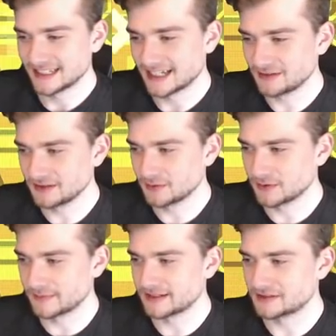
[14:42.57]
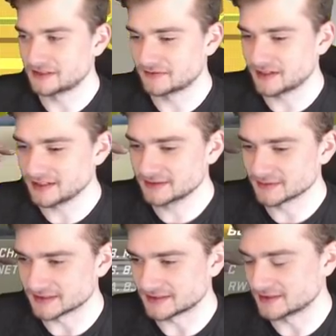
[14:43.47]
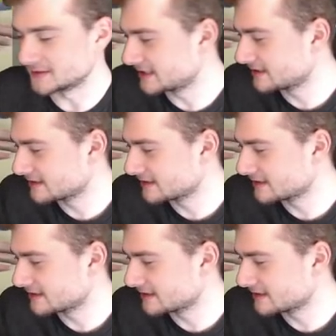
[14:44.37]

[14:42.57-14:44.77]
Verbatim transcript: I don't know what my other defenseman was doing,